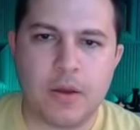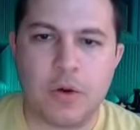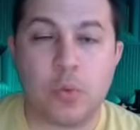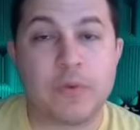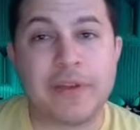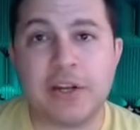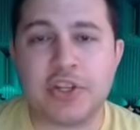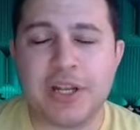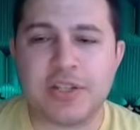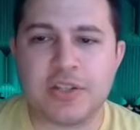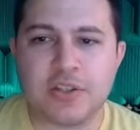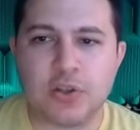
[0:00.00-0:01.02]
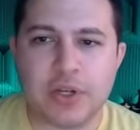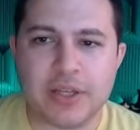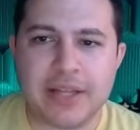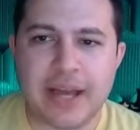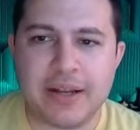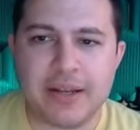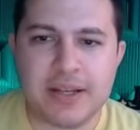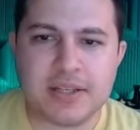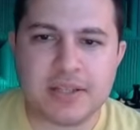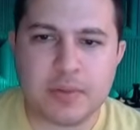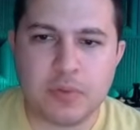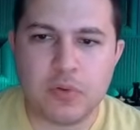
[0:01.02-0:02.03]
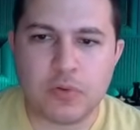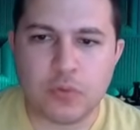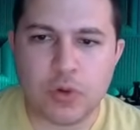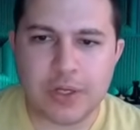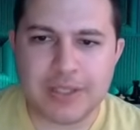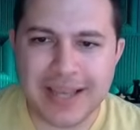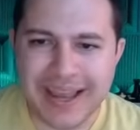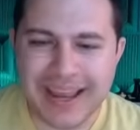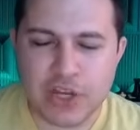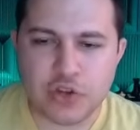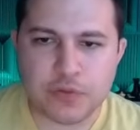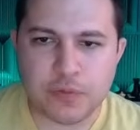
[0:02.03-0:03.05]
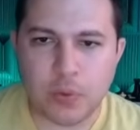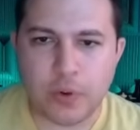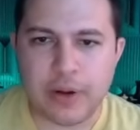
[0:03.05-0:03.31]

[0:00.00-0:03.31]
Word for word: Well, if you had a chance to look at that, it's the move rook to h4.